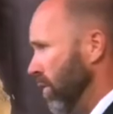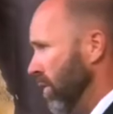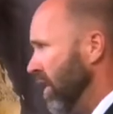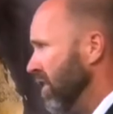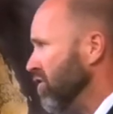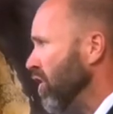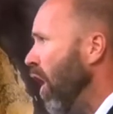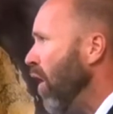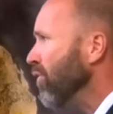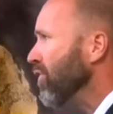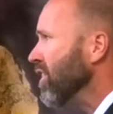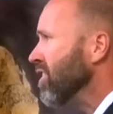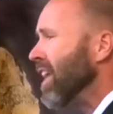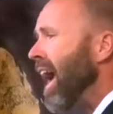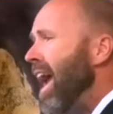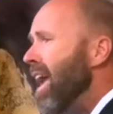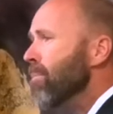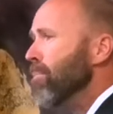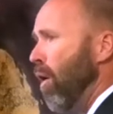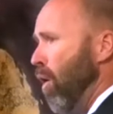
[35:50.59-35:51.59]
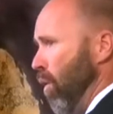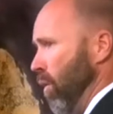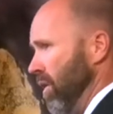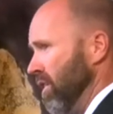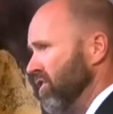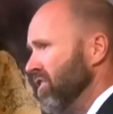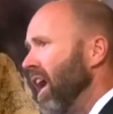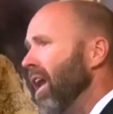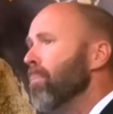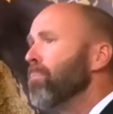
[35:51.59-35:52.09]
It's off the table.
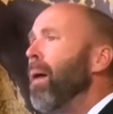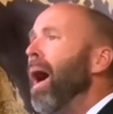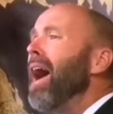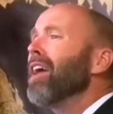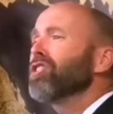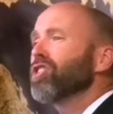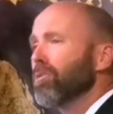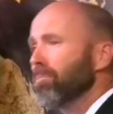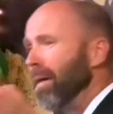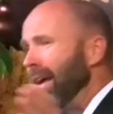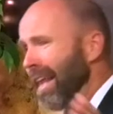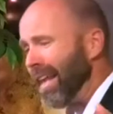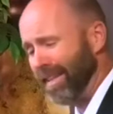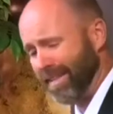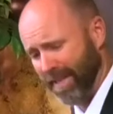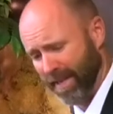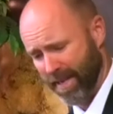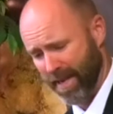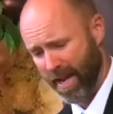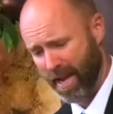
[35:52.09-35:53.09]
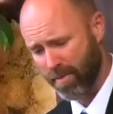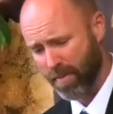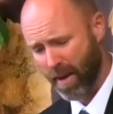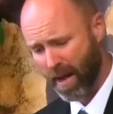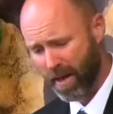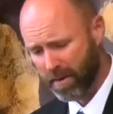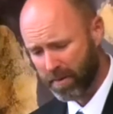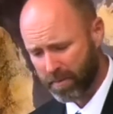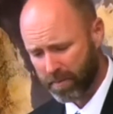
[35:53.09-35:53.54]
It's not a possibility. Amen?